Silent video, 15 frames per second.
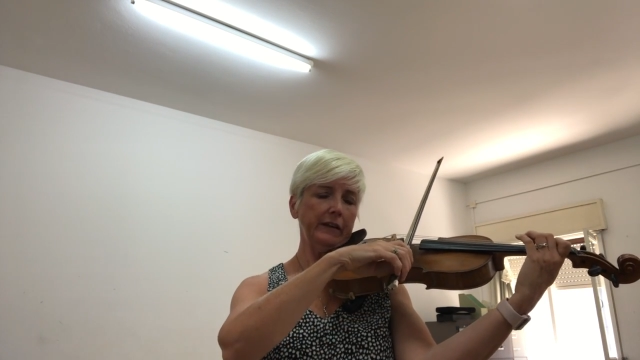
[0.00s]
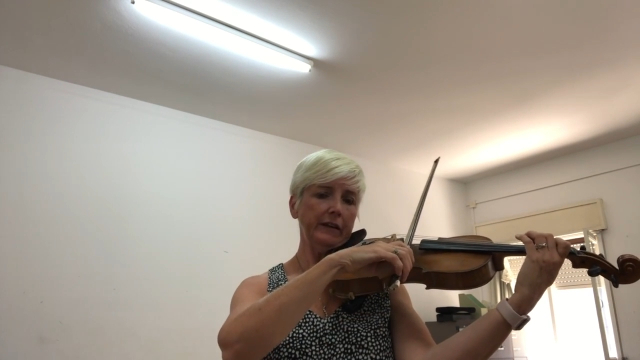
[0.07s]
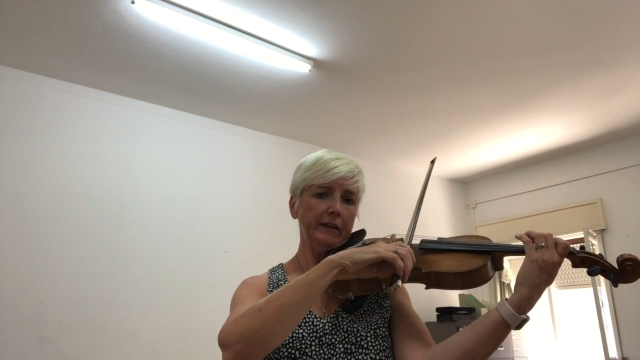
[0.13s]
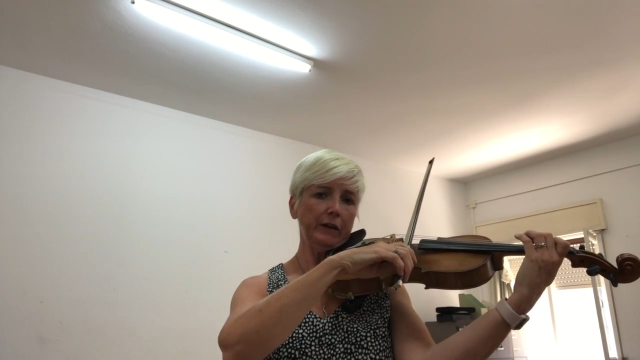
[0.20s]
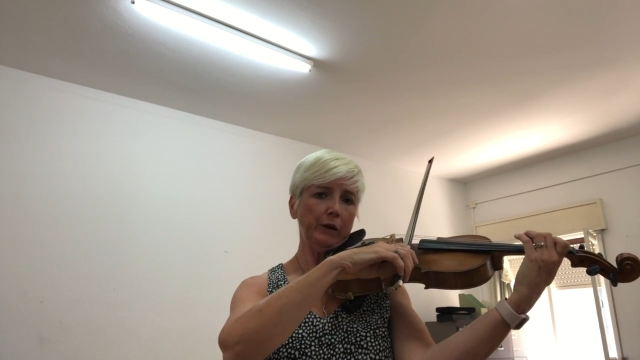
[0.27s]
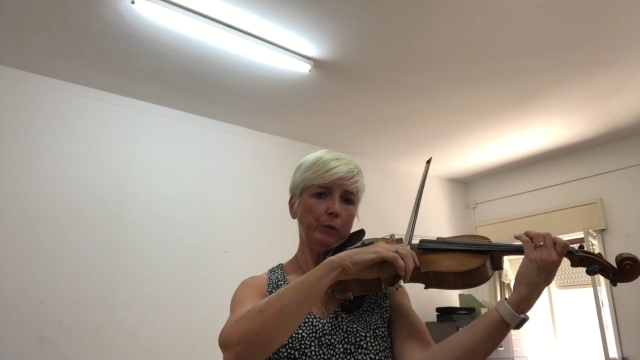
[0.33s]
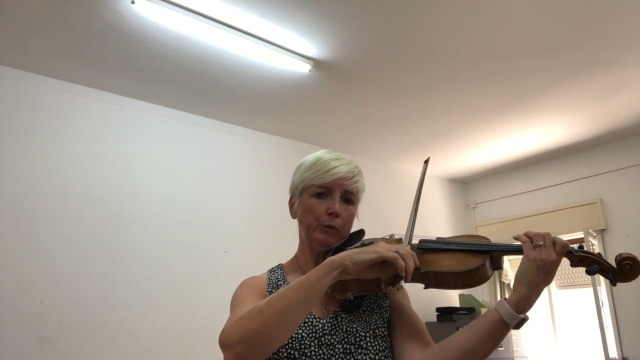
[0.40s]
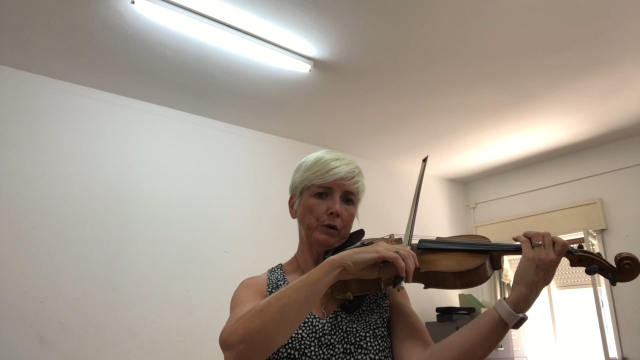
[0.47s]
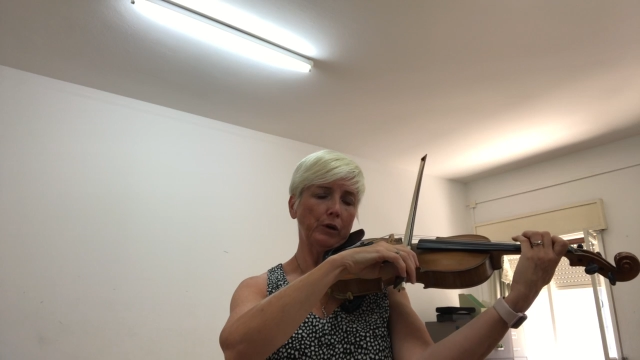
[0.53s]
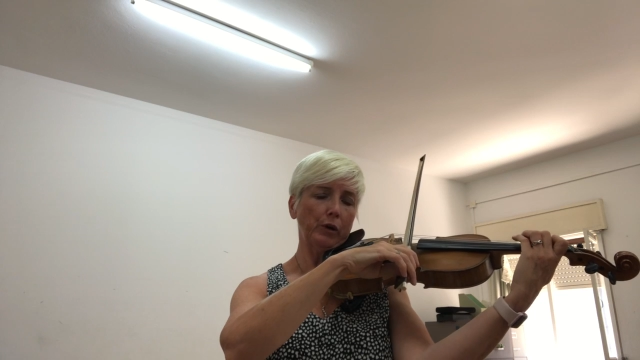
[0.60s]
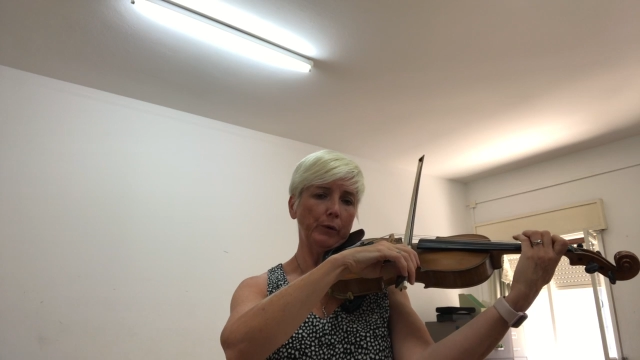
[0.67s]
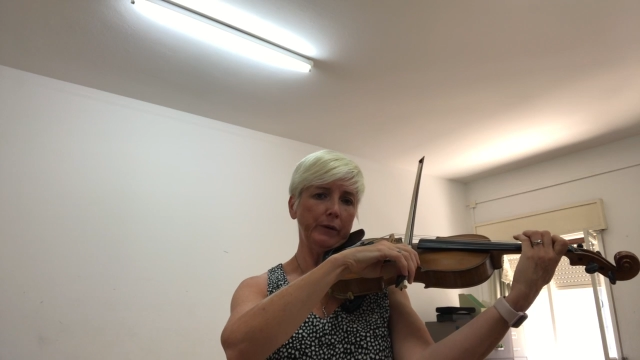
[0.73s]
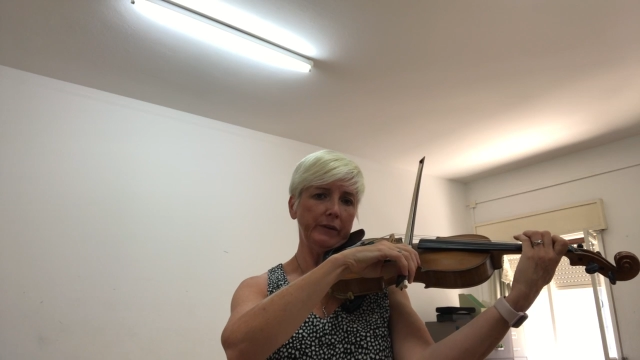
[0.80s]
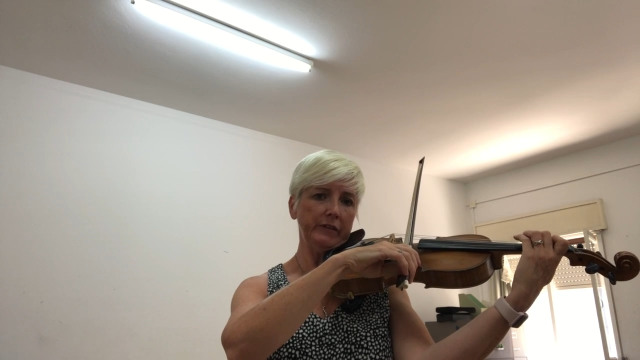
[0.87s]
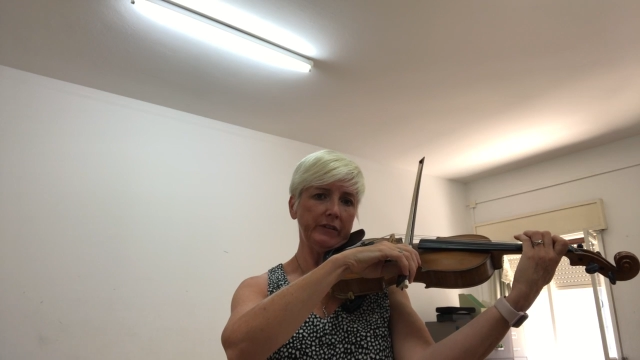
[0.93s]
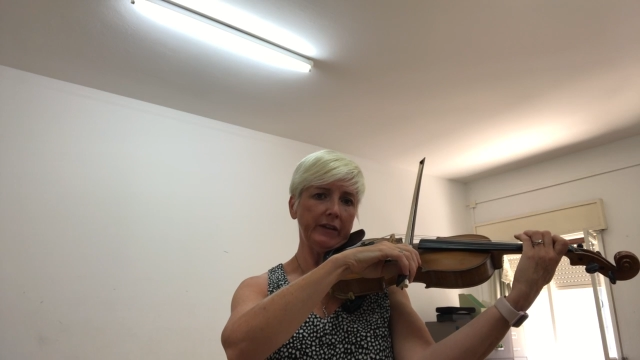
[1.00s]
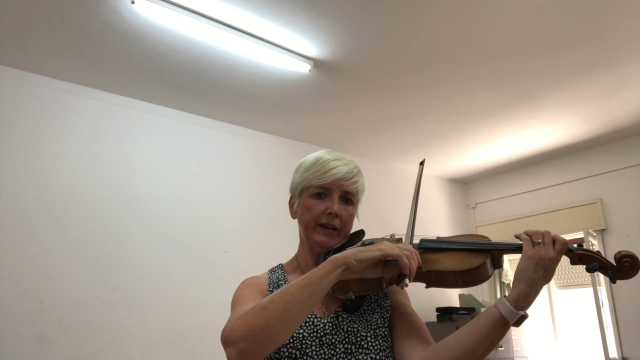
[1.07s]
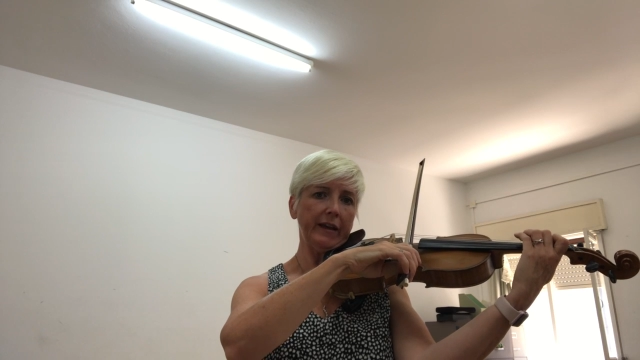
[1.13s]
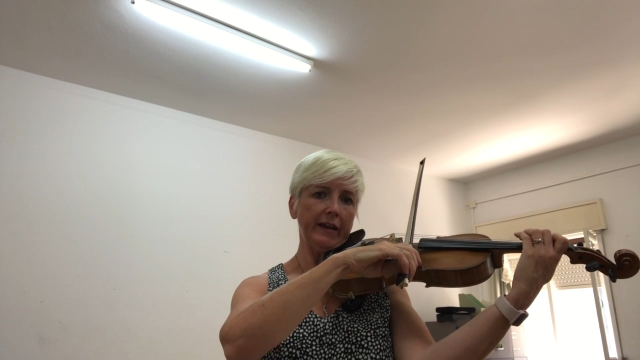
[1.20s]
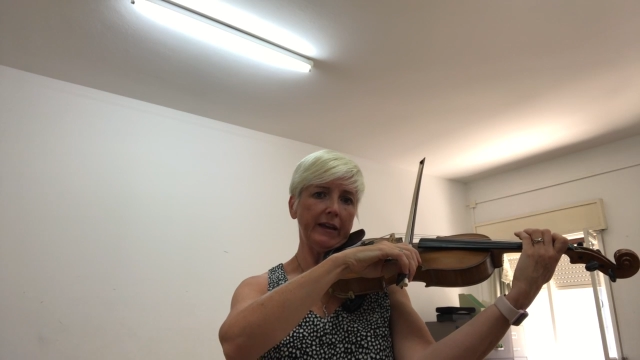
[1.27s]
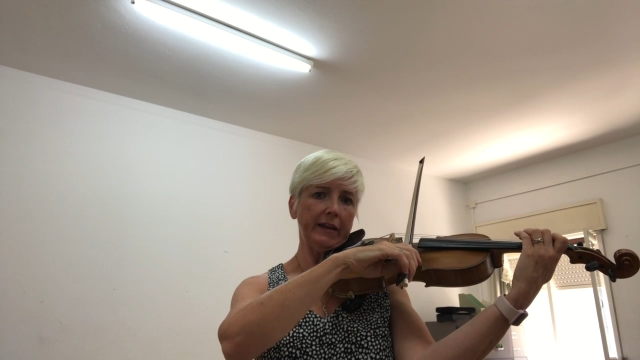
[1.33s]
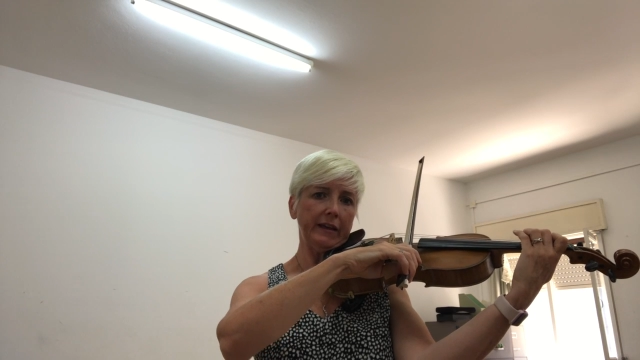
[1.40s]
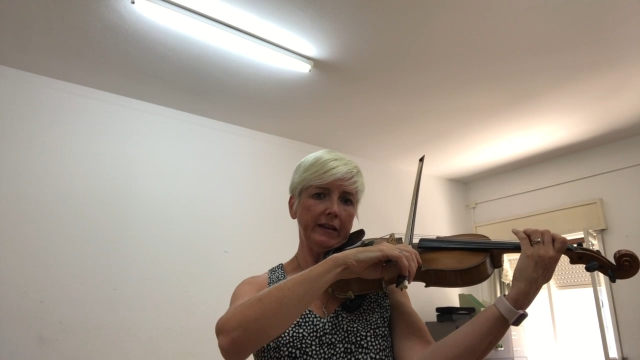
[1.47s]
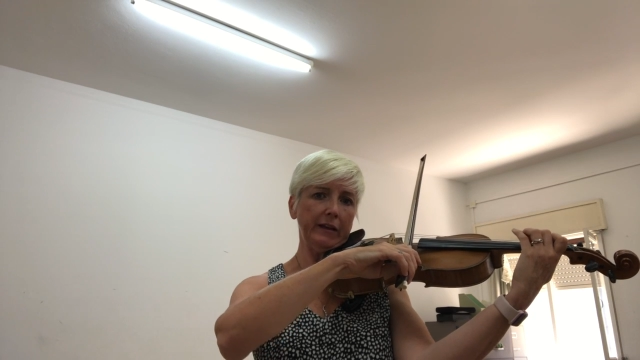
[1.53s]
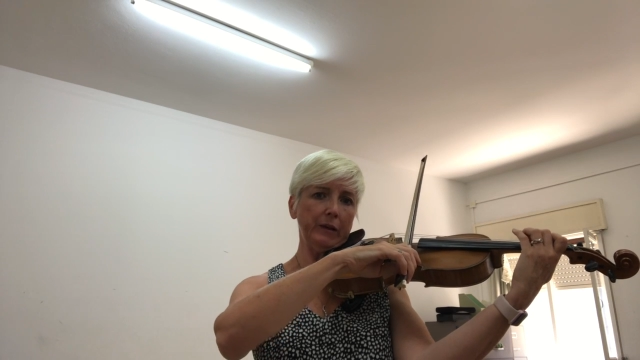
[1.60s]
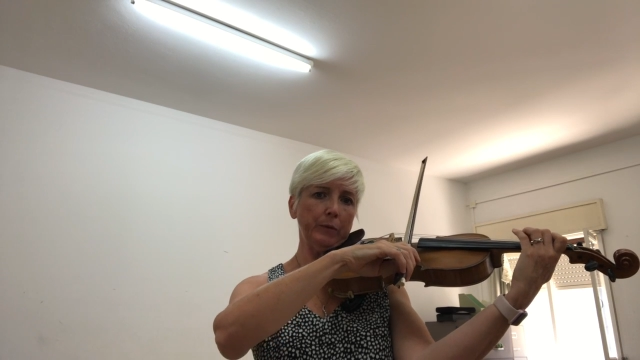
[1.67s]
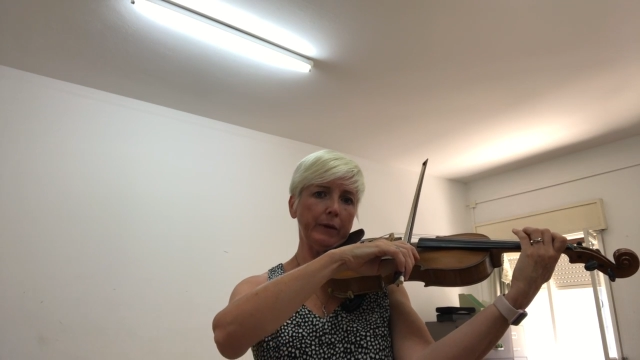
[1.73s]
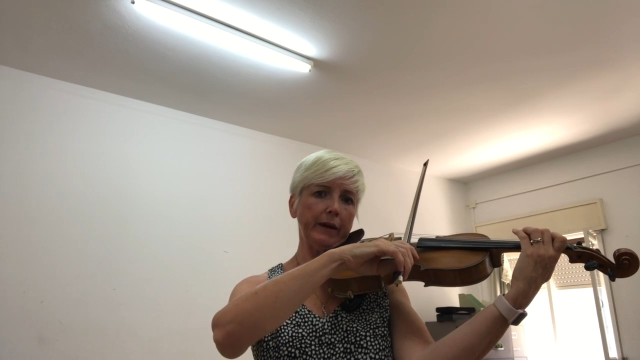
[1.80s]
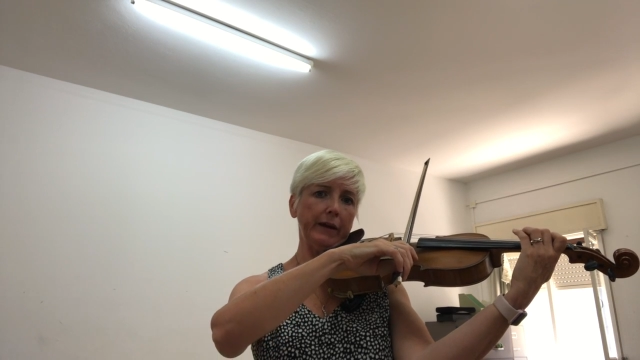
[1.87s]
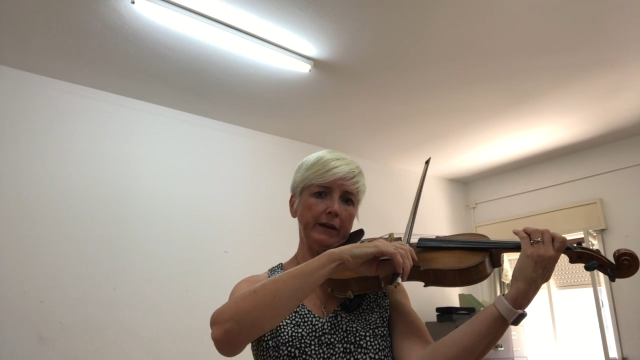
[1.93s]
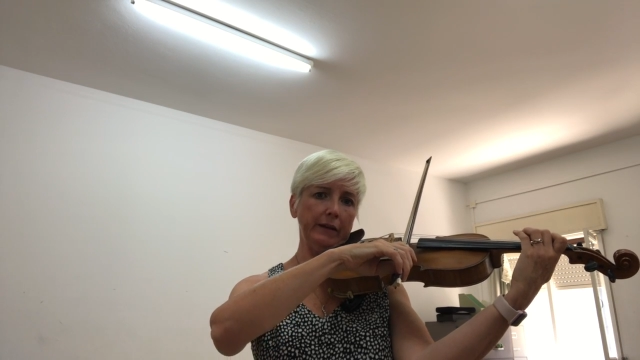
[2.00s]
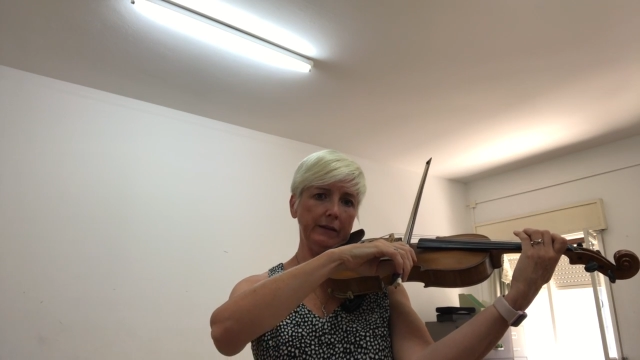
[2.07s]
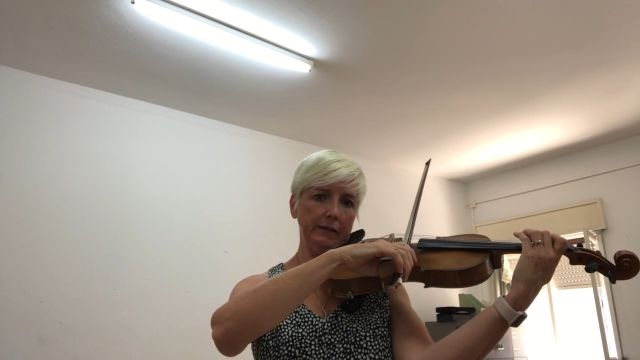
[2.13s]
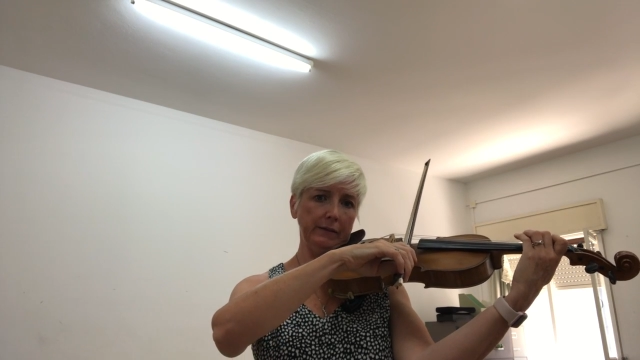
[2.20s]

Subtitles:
Here we're going to A anyway.